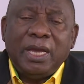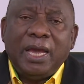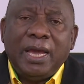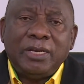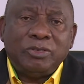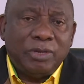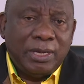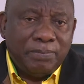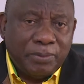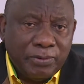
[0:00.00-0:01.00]
and to
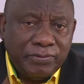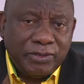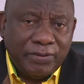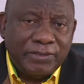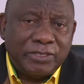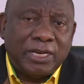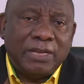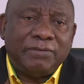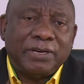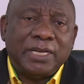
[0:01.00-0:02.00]
improve service
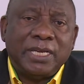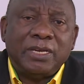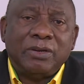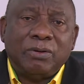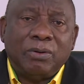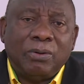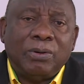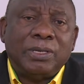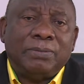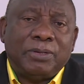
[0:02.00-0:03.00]
delivery in all
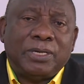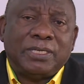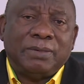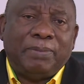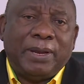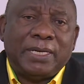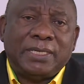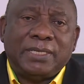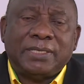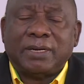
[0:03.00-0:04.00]
the
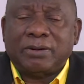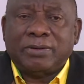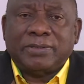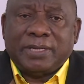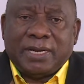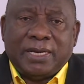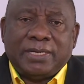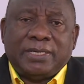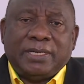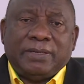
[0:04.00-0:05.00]
municipalities across the country.